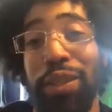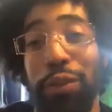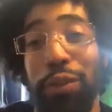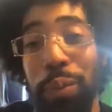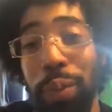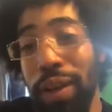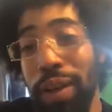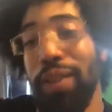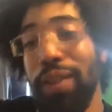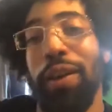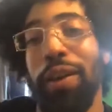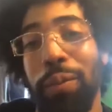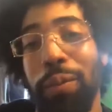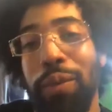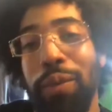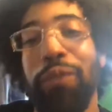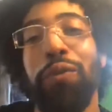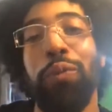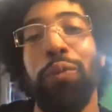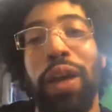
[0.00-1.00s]
you, but
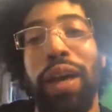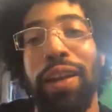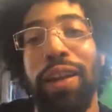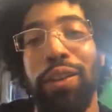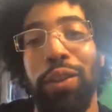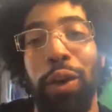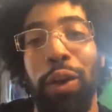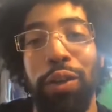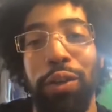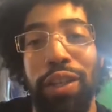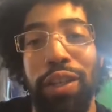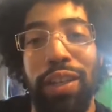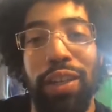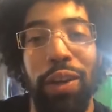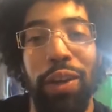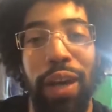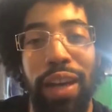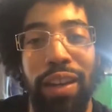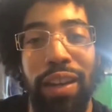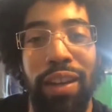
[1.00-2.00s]
if you had a thought, you can go
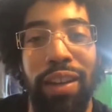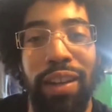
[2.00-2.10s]
ahead.